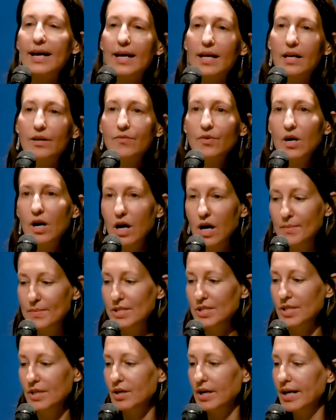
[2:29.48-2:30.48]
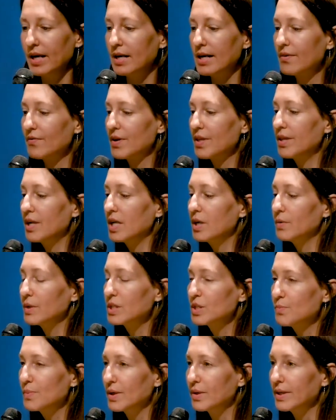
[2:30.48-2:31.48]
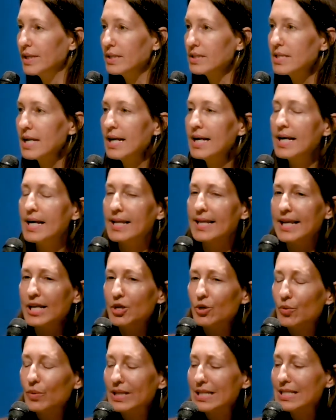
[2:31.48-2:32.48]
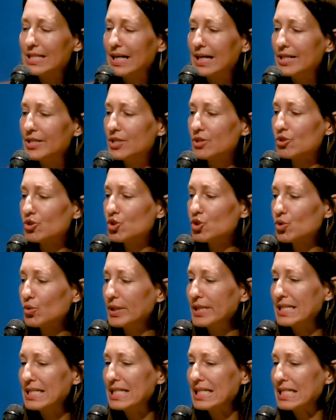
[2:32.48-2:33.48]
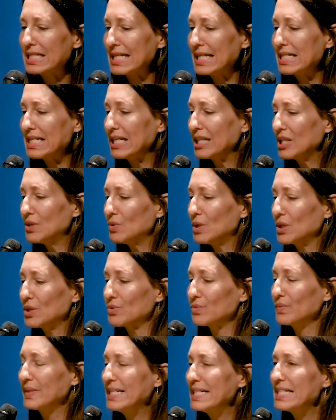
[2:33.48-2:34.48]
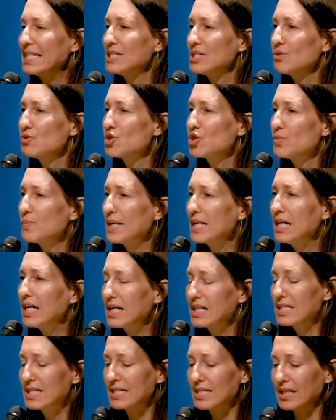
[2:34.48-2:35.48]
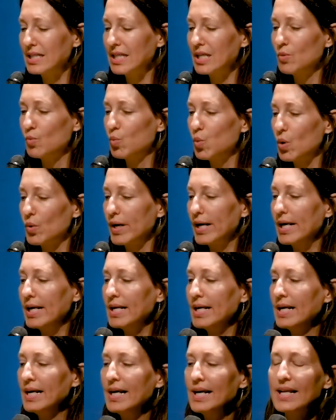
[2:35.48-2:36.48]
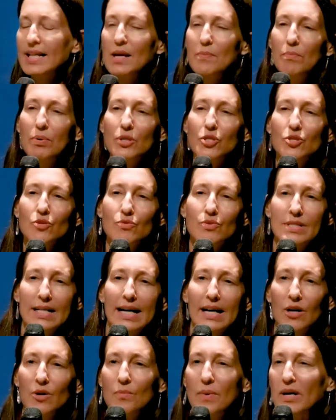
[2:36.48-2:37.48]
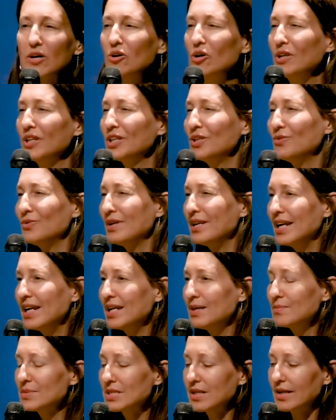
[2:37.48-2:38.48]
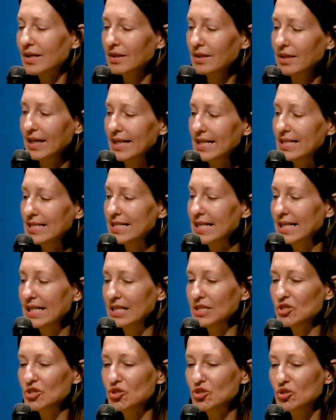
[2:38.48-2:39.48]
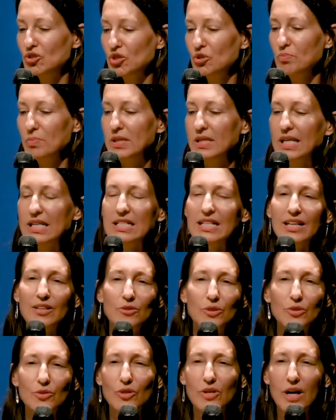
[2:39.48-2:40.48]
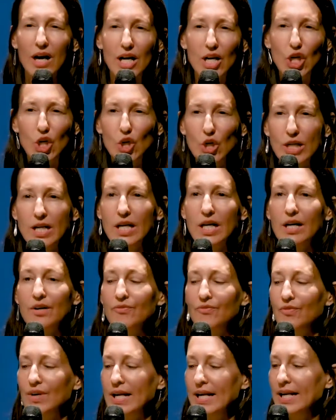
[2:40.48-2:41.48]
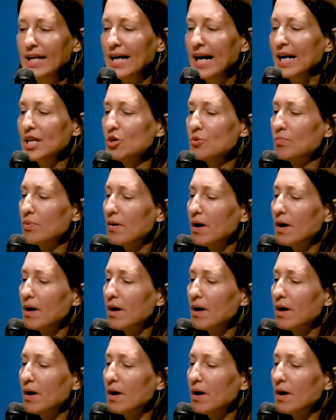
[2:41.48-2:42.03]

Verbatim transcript: negative commentary on everything you experience. They criticize your choices, they tell you all the reasons you should be constantly worried, they put you down by calling you names like lazy and stupid, they tell you you're not good enough and you